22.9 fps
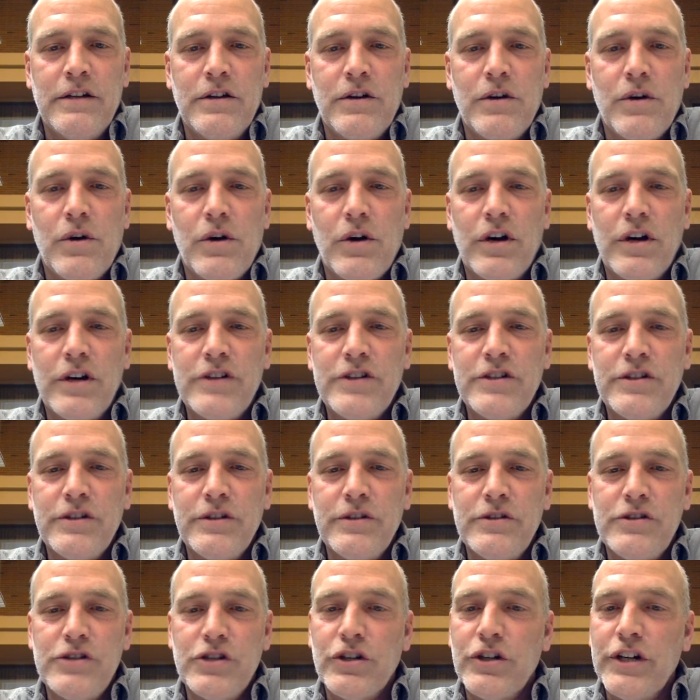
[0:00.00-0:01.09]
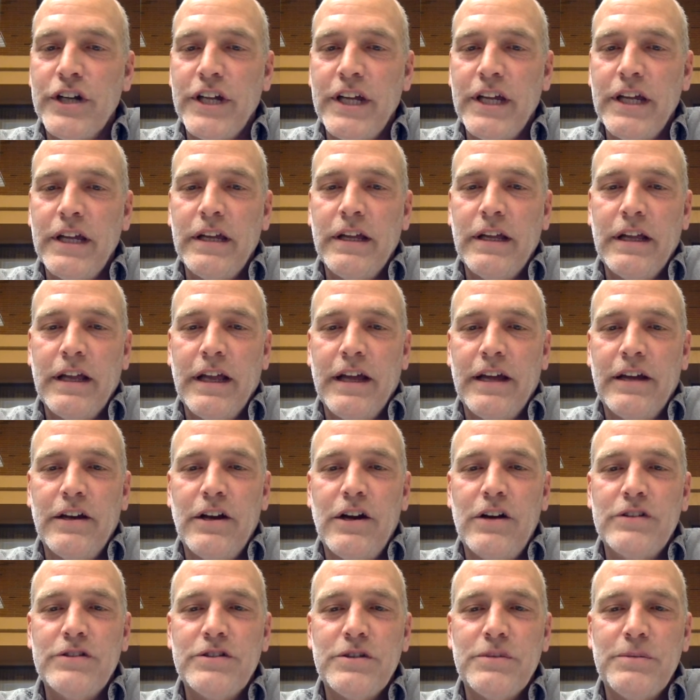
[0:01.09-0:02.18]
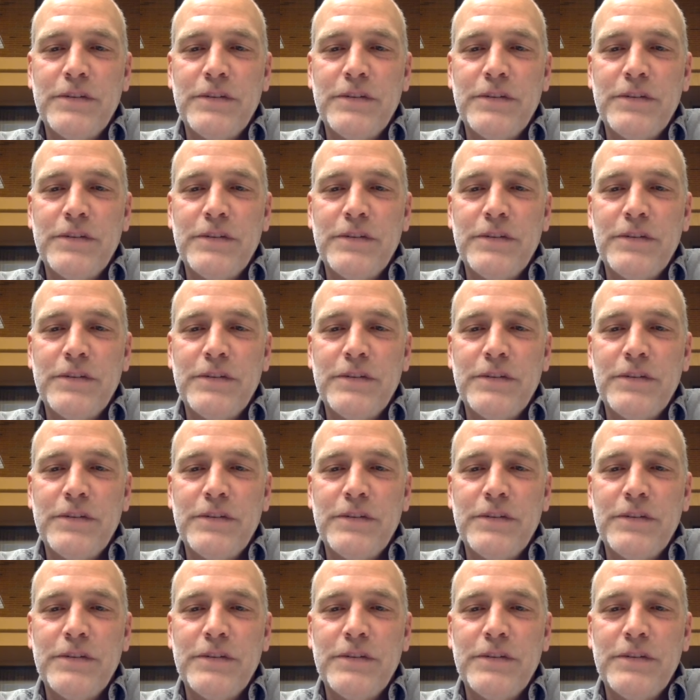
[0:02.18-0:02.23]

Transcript: or to journey, and also